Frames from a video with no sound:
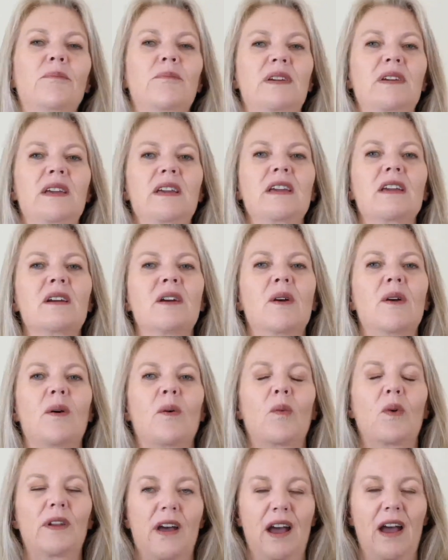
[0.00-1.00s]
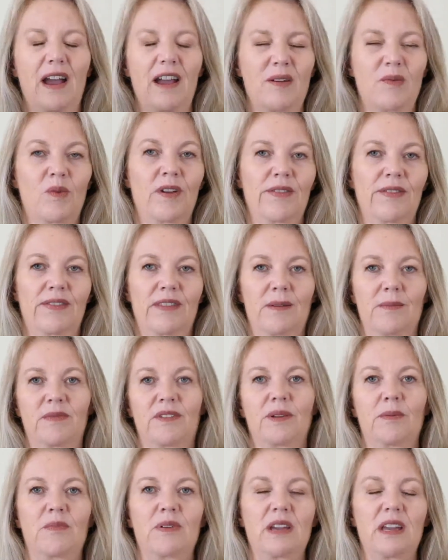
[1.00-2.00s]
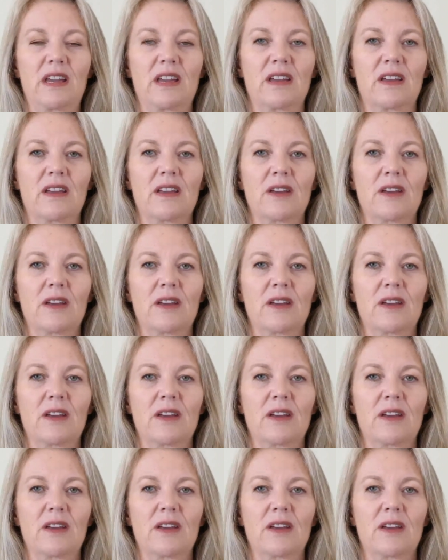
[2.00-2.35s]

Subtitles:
be what I want them to be.